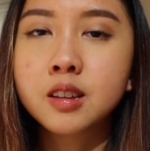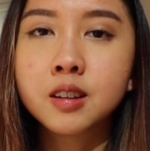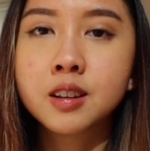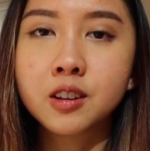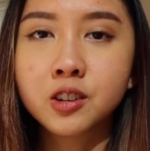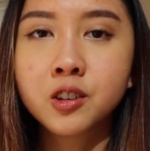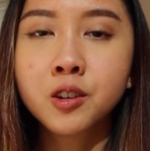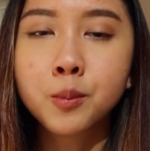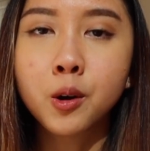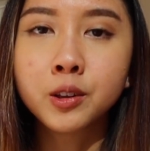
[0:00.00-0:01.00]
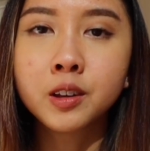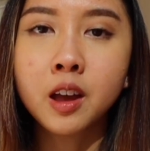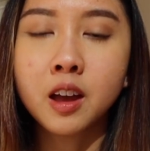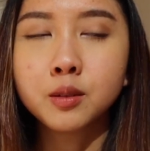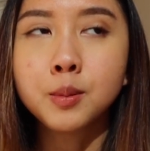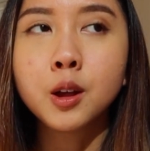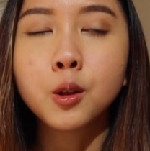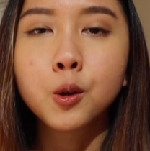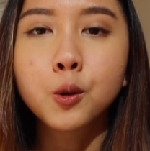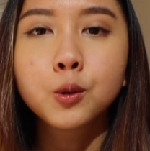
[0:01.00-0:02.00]
international border has been
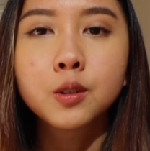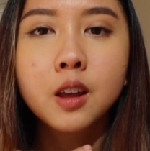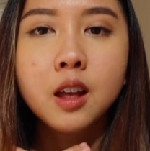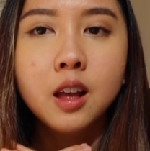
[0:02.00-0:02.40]
closed